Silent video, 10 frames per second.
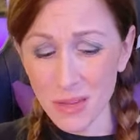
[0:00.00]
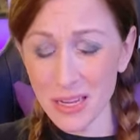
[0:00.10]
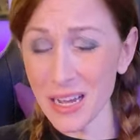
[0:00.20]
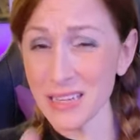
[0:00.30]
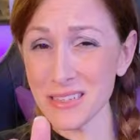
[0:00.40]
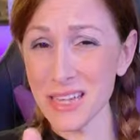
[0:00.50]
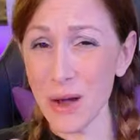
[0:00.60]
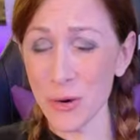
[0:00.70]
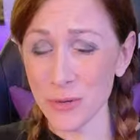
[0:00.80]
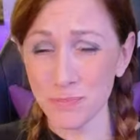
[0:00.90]
kind of
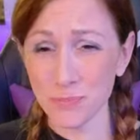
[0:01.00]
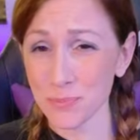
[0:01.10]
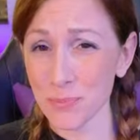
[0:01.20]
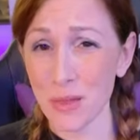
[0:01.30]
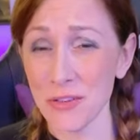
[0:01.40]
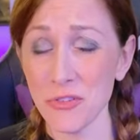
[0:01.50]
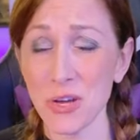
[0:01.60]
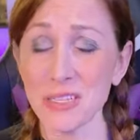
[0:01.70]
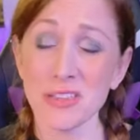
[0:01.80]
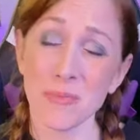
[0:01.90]
sour. If you
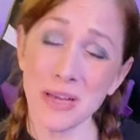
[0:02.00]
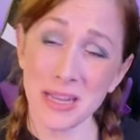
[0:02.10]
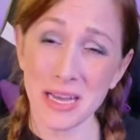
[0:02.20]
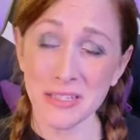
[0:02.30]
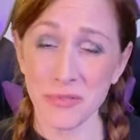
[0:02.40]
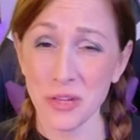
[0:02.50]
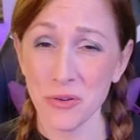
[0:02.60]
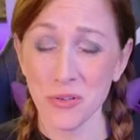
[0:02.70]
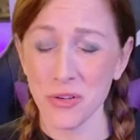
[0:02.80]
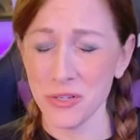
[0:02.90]
guys saw my last video,
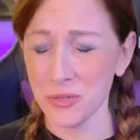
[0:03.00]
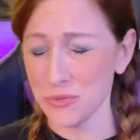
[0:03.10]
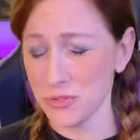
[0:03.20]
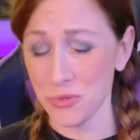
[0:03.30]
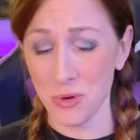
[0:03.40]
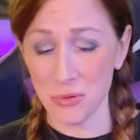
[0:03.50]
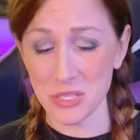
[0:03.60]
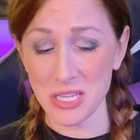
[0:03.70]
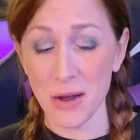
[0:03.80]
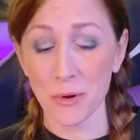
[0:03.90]
you know I don't do well with
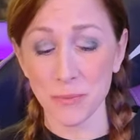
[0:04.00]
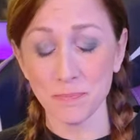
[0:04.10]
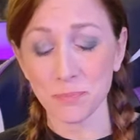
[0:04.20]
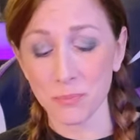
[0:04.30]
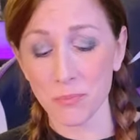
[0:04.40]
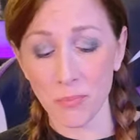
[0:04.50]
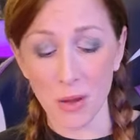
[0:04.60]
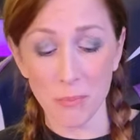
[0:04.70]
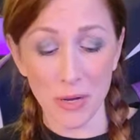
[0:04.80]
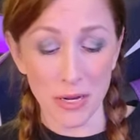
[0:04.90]
sour,
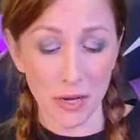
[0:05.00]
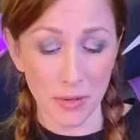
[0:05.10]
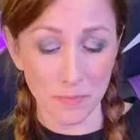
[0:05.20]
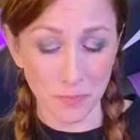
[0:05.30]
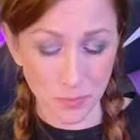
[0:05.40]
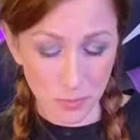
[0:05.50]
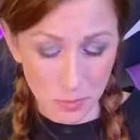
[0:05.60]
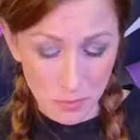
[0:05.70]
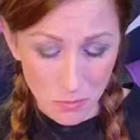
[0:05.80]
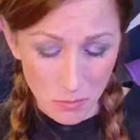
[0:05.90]
but um,
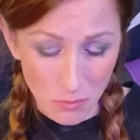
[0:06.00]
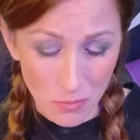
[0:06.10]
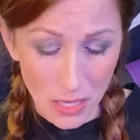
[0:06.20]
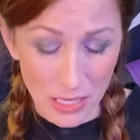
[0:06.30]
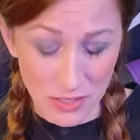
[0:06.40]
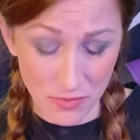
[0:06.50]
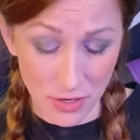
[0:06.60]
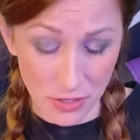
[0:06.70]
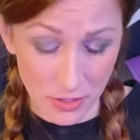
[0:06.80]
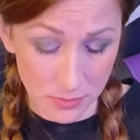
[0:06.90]
it's very
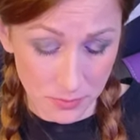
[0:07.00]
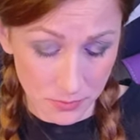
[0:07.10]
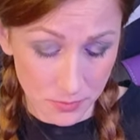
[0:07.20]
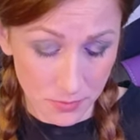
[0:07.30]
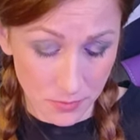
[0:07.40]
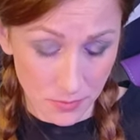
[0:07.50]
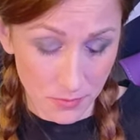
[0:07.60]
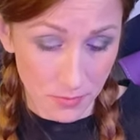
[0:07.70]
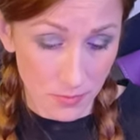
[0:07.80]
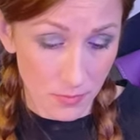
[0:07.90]
good.
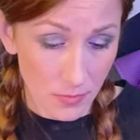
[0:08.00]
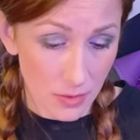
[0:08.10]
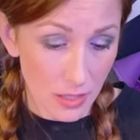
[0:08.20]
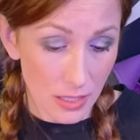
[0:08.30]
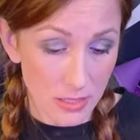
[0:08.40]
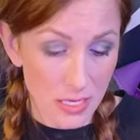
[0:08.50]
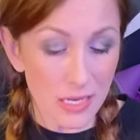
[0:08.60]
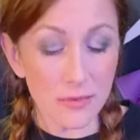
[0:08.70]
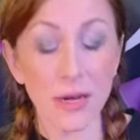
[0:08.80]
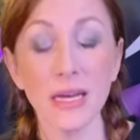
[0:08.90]
It's kind
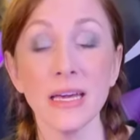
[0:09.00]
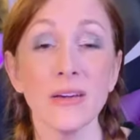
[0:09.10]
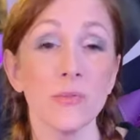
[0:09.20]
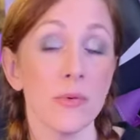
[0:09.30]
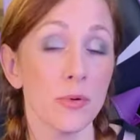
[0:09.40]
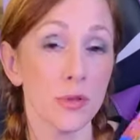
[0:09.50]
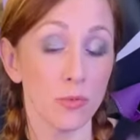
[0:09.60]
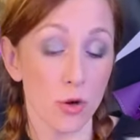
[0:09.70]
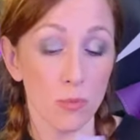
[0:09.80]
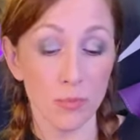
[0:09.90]
of, I can't remember what the
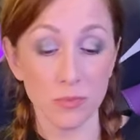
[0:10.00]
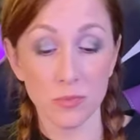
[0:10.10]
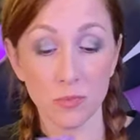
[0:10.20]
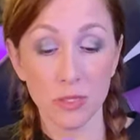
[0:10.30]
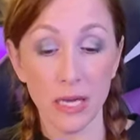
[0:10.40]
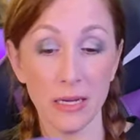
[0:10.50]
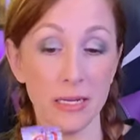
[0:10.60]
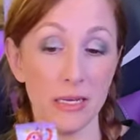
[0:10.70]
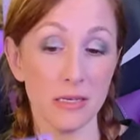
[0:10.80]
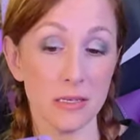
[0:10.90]
rope
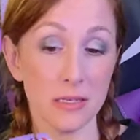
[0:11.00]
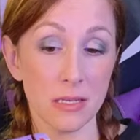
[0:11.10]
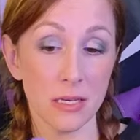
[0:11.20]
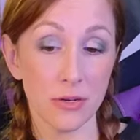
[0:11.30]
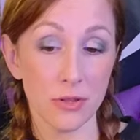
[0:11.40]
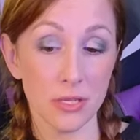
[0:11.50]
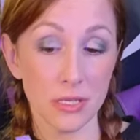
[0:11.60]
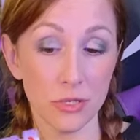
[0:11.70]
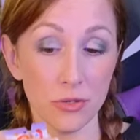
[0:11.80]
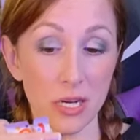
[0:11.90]
candy is here in
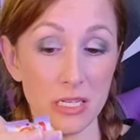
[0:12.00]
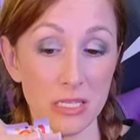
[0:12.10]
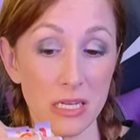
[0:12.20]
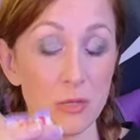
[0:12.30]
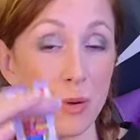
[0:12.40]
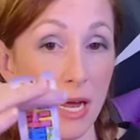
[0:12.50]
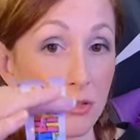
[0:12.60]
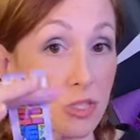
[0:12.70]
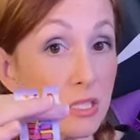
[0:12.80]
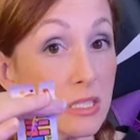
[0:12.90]
the United States, but
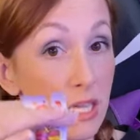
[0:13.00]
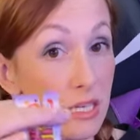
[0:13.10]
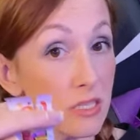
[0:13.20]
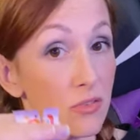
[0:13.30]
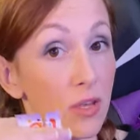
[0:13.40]
actually tastes